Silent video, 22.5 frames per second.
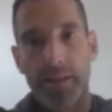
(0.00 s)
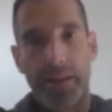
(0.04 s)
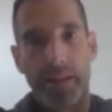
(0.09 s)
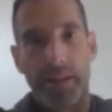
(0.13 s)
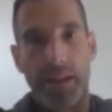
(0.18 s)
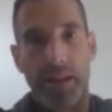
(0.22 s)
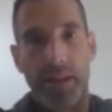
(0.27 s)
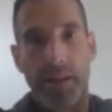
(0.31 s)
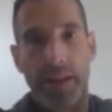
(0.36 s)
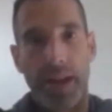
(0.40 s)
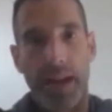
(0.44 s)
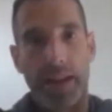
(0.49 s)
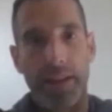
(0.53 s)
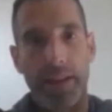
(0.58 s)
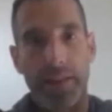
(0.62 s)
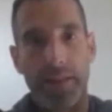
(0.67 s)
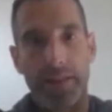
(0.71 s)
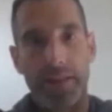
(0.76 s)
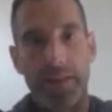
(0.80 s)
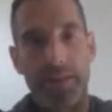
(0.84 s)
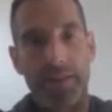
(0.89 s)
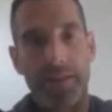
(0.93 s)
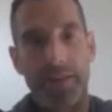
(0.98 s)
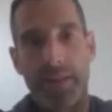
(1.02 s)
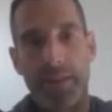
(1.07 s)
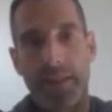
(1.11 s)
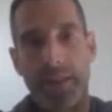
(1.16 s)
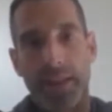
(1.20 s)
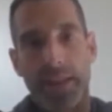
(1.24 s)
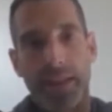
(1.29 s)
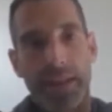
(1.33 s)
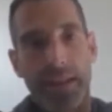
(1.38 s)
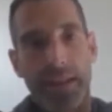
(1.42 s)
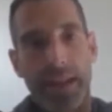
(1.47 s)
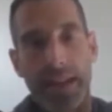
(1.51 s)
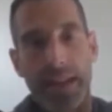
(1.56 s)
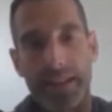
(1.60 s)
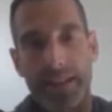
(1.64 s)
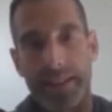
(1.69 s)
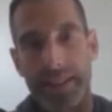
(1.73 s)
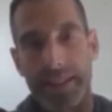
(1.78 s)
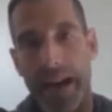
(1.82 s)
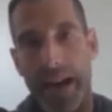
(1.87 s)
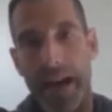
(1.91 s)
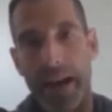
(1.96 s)
as
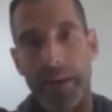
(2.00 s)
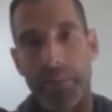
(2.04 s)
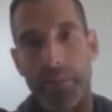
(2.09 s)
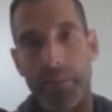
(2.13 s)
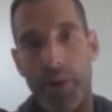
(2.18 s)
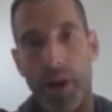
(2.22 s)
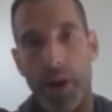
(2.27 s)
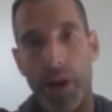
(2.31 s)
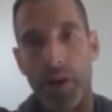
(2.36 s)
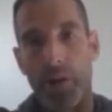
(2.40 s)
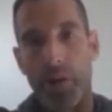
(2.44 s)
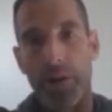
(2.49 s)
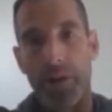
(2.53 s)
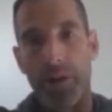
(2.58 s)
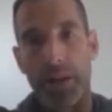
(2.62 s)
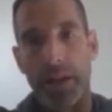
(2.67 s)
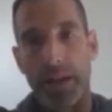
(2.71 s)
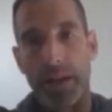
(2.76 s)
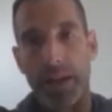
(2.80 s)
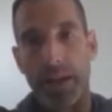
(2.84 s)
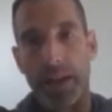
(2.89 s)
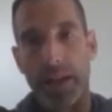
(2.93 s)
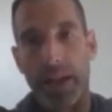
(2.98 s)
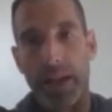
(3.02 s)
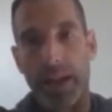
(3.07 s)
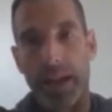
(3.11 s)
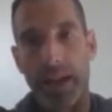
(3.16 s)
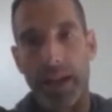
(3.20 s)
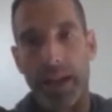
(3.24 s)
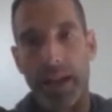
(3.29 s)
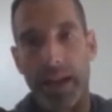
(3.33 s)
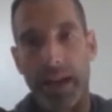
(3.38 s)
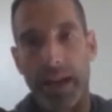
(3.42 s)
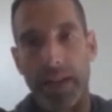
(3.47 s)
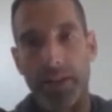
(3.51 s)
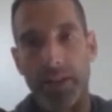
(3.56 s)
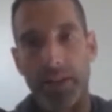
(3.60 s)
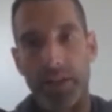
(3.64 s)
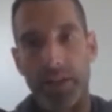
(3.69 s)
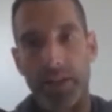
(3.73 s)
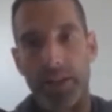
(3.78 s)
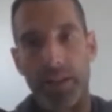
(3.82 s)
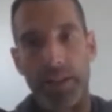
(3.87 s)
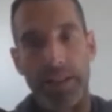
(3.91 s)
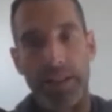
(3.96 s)
not a priority. And I
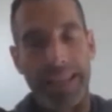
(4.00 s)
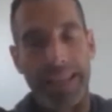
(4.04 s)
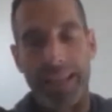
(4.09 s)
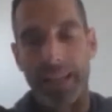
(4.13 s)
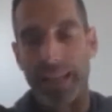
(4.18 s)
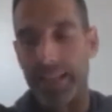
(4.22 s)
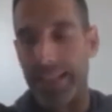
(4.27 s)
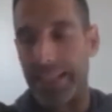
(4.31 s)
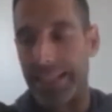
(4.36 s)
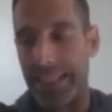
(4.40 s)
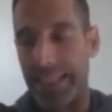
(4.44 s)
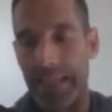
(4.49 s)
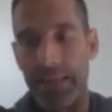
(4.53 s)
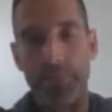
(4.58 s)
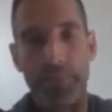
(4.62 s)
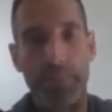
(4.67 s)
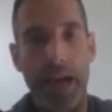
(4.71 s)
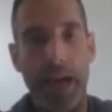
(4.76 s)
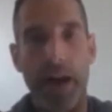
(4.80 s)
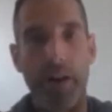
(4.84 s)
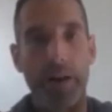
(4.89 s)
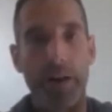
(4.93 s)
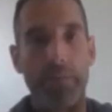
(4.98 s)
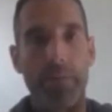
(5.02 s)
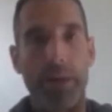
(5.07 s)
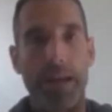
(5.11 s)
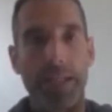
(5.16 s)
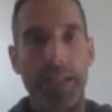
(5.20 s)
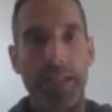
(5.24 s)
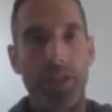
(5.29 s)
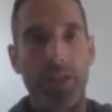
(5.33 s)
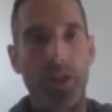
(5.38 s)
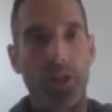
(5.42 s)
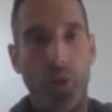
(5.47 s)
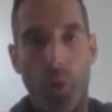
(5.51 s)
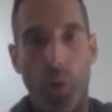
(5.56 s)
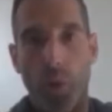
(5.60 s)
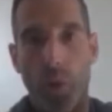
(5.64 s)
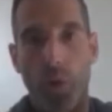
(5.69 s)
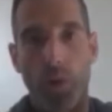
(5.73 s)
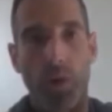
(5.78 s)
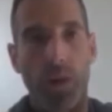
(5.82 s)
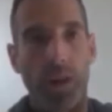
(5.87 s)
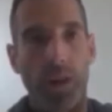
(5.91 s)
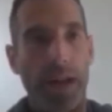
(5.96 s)
just, like, deep down in my
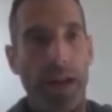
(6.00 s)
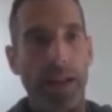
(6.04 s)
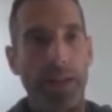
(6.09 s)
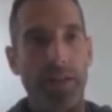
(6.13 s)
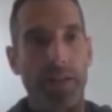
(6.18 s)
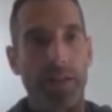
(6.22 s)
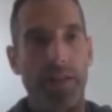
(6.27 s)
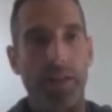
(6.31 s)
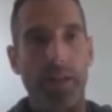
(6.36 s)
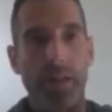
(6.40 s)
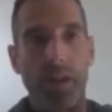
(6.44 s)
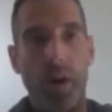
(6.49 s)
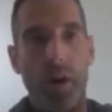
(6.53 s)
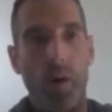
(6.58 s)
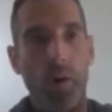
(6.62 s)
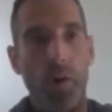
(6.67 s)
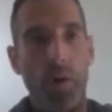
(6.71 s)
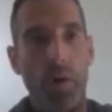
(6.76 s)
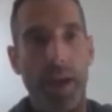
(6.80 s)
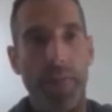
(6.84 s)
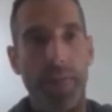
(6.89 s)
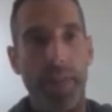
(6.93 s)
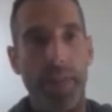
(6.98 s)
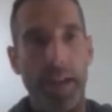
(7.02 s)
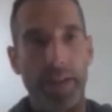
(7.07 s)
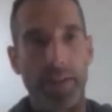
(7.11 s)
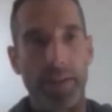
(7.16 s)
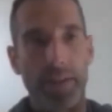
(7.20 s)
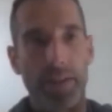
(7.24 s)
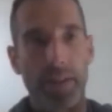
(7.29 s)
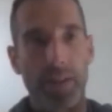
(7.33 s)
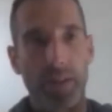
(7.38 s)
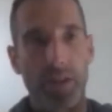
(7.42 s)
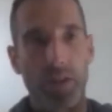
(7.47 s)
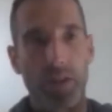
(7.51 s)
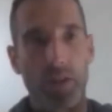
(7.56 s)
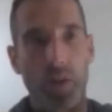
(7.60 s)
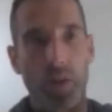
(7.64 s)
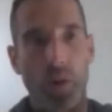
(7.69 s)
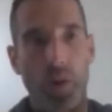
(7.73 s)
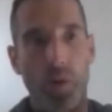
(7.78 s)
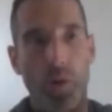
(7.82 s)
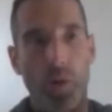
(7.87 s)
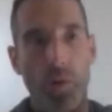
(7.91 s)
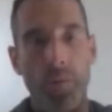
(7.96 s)
soul, I just know that that's just
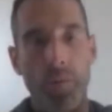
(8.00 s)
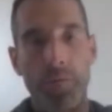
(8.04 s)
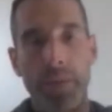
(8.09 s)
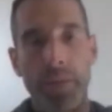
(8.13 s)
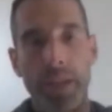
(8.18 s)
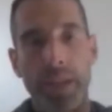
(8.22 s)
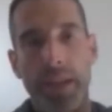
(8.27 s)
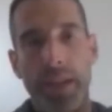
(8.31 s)
so,